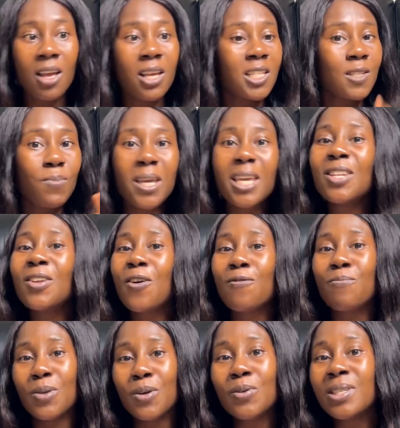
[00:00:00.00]
Speaking
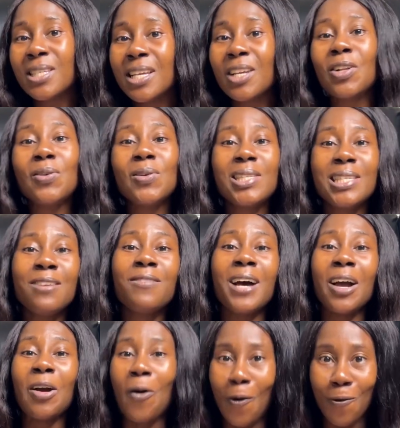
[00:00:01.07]
of bills inclusive
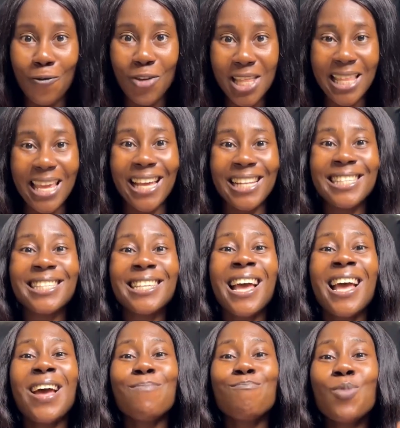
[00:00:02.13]
and convenience,
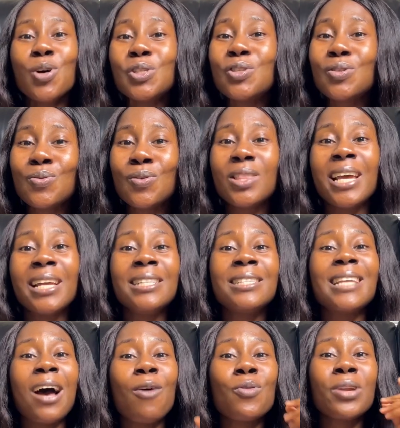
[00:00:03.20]
most students,
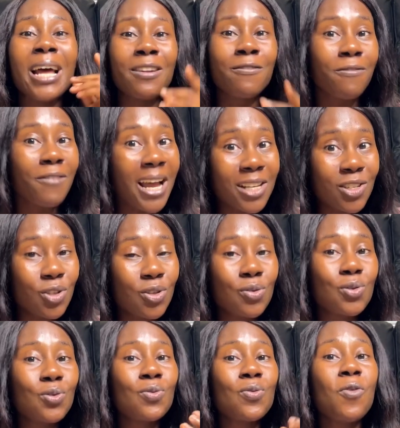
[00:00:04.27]
I would advise you
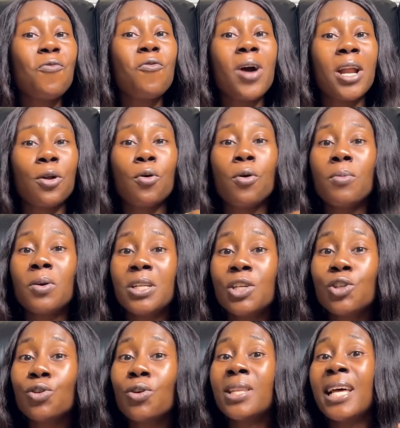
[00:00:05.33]
to go for an
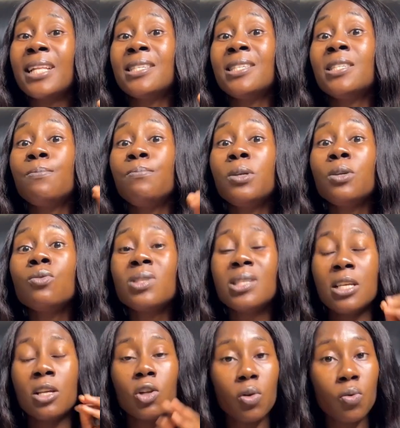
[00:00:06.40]
accommodation that is bills
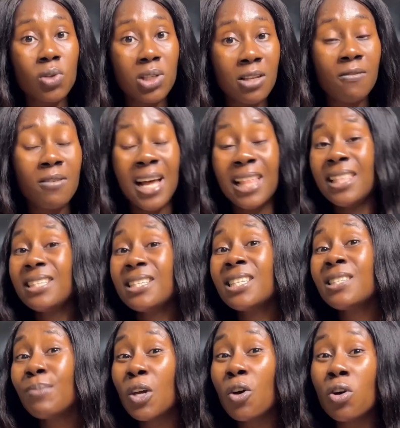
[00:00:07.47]
inclusive. And this
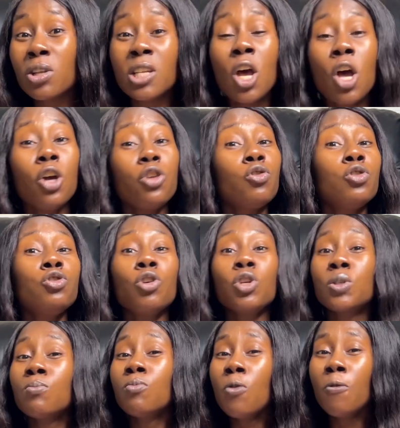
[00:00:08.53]
is because you're
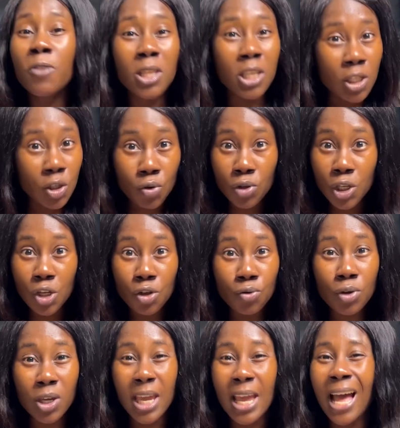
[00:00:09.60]
just moving into the
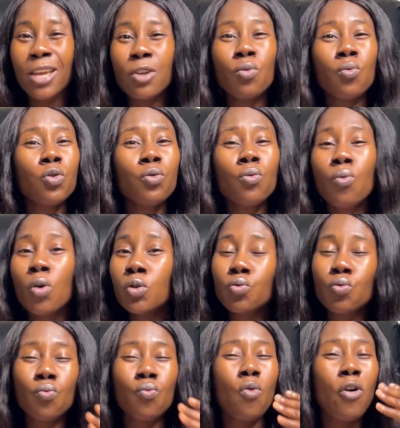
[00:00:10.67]
UK and you wouldn't want
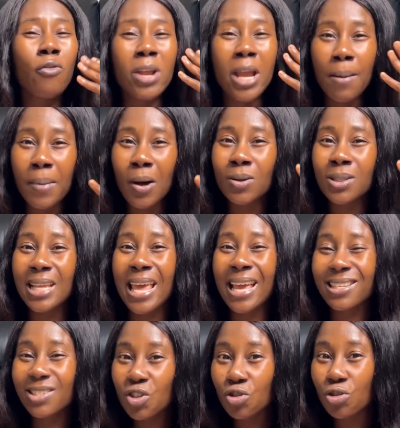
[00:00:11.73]
to worry about
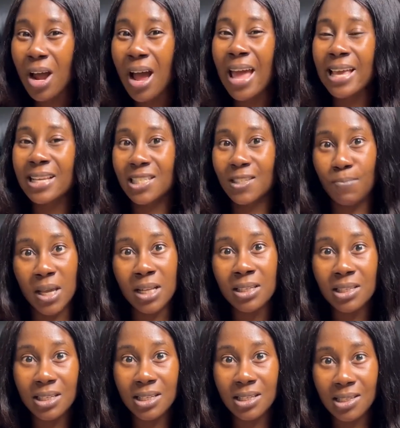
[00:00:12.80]
extra
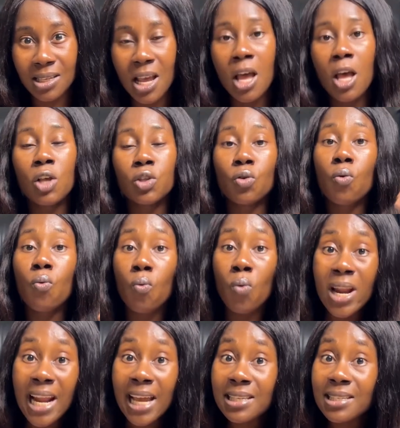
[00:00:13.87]
expenses. So
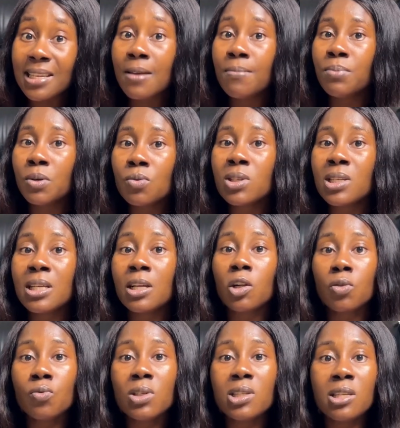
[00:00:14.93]
when I say bills
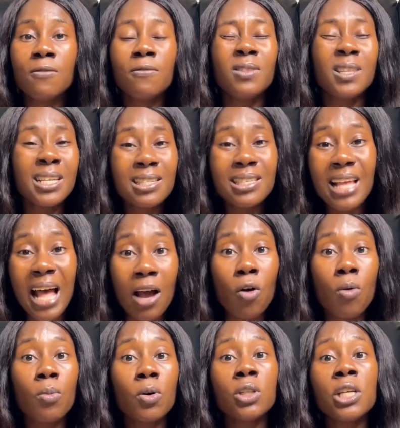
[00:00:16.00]
inclusive, these
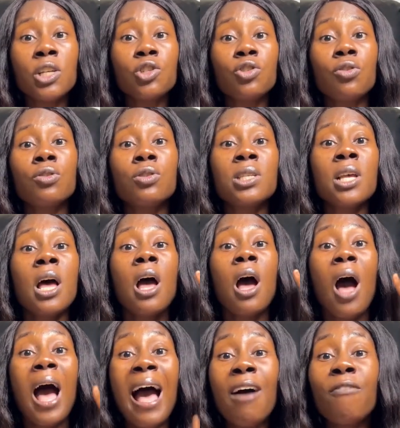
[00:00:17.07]
accommodations
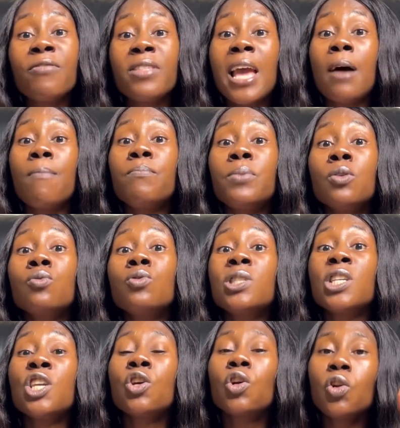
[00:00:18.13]
have their bills
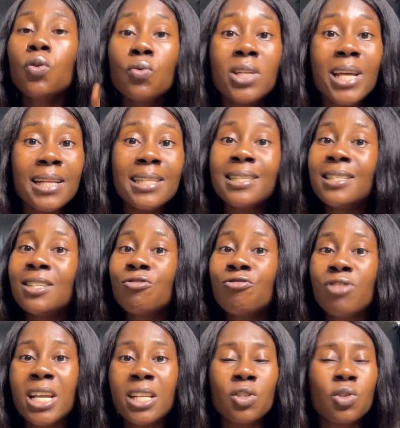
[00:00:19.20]
included in the
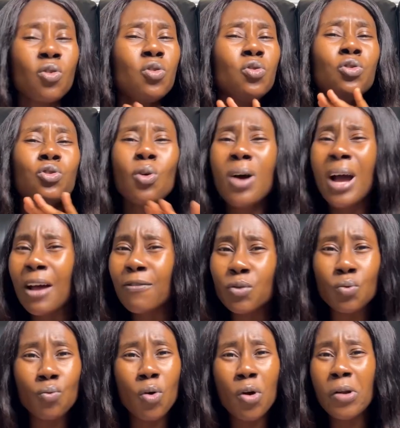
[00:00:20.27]
rent. So you don't have
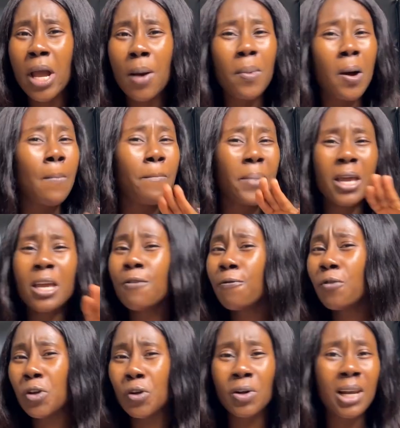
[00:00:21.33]
to worry about paying
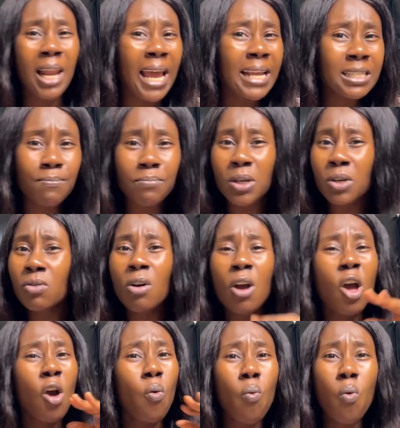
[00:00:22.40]
for your light bill,
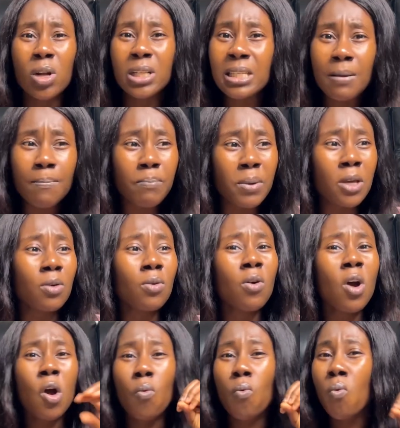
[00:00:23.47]
water
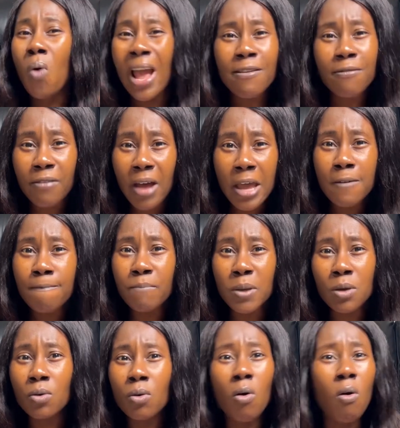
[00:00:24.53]
bill, Wi-Fi
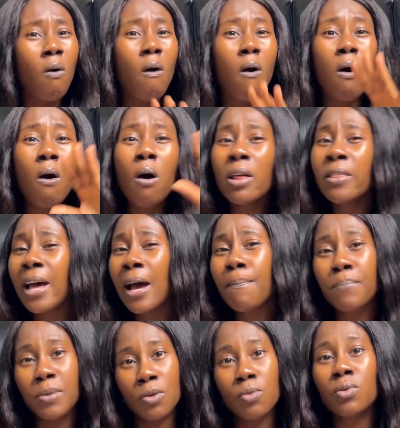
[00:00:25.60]
bill, or other
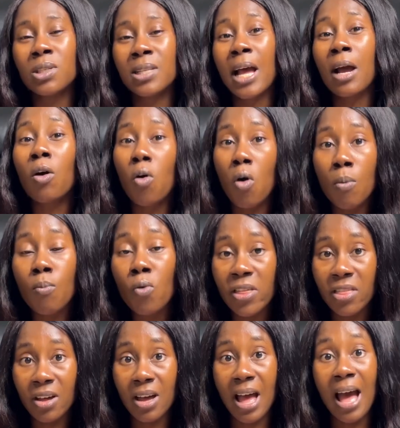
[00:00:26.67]
bills that come
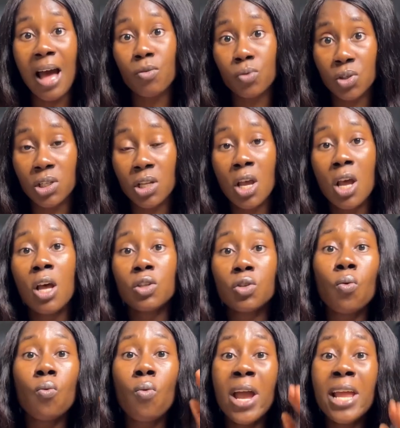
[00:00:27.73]
with a house.
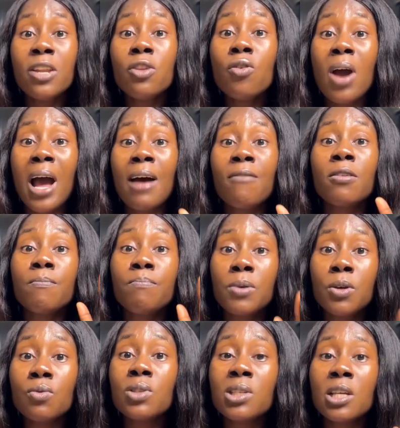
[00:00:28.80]
So when you have a
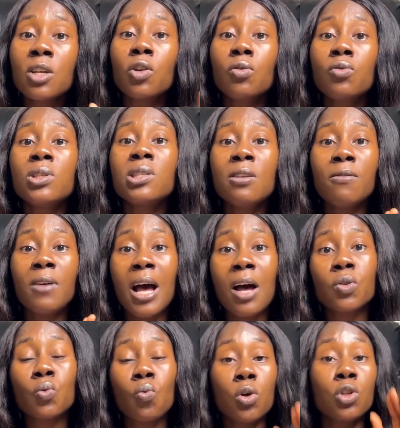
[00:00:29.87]
bills inclusive
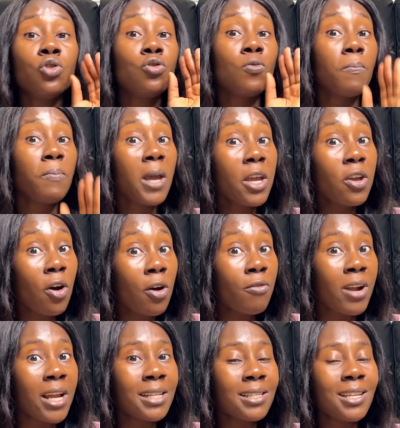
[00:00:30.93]
house, once you pay your
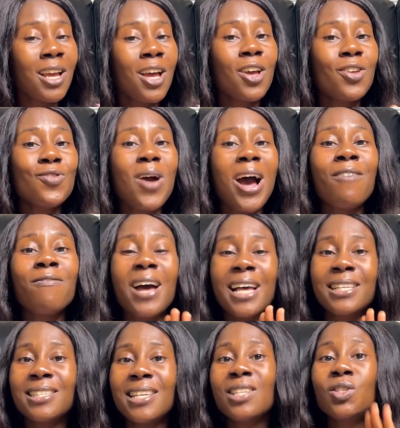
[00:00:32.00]
rent, you have
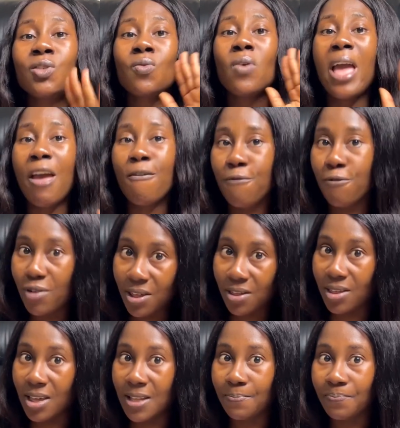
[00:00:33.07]
access to
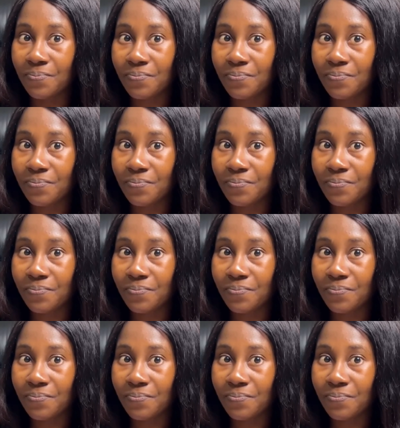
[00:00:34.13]
everything.